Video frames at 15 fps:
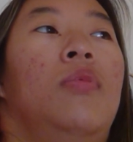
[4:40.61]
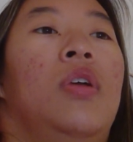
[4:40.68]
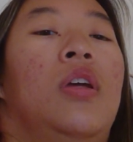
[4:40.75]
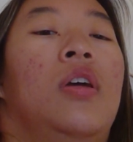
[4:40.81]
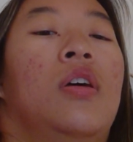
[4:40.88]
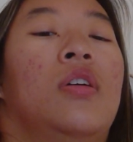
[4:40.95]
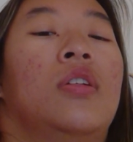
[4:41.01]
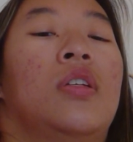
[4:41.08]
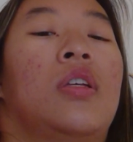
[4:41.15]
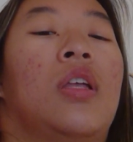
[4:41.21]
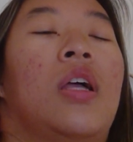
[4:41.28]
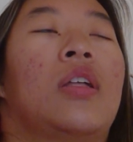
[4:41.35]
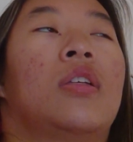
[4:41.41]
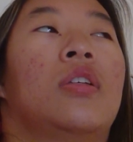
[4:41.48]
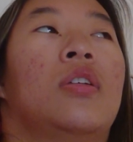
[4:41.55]
Because
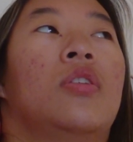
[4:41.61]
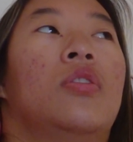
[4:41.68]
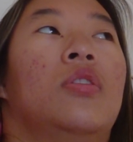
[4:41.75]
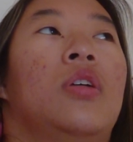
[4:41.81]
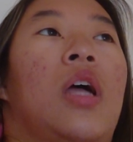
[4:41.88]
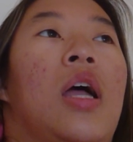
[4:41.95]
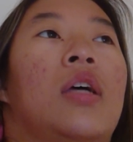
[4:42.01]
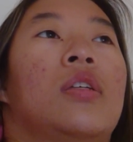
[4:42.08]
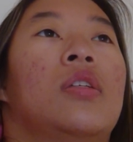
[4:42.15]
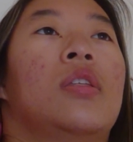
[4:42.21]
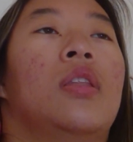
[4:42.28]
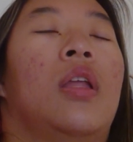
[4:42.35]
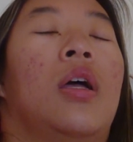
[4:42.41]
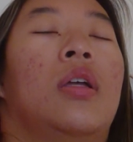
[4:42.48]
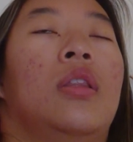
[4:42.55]
that's literally, I was,
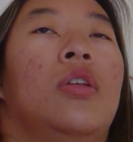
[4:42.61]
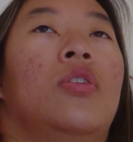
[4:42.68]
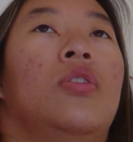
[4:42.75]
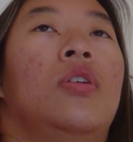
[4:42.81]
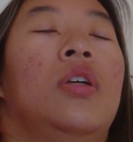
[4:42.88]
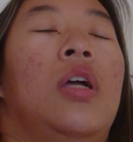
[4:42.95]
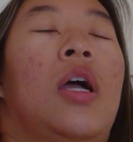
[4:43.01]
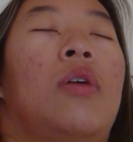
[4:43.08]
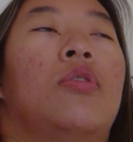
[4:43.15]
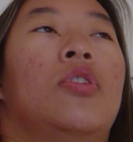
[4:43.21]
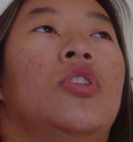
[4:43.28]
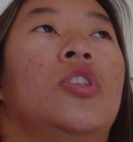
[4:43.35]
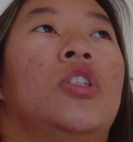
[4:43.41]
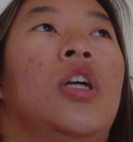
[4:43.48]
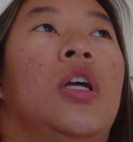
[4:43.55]
like, literally, I
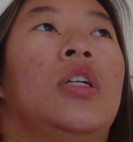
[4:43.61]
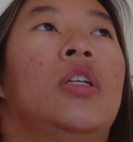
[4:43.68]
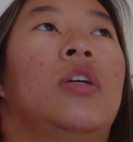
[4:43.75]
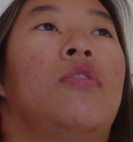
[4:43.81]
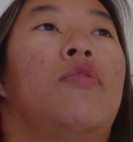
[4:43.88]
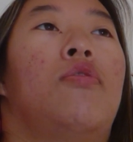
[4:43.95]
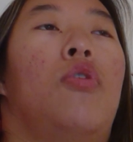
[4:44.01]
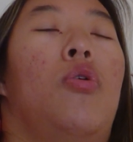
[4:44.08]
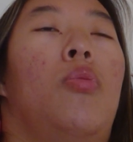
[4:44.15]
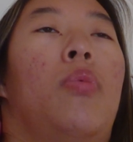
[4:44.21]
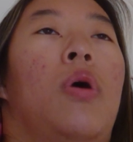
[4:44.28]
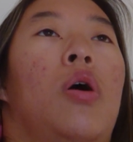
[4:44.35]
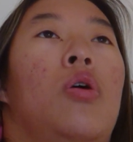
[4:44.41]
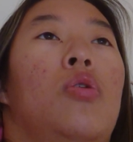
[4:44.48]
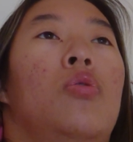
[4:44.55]
was chanting full
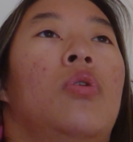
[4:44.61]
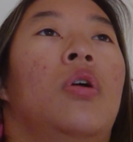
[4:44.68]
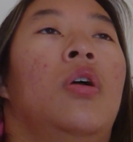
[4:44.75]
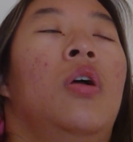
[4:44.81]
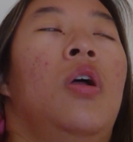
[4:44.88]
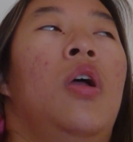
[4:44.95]
pogue,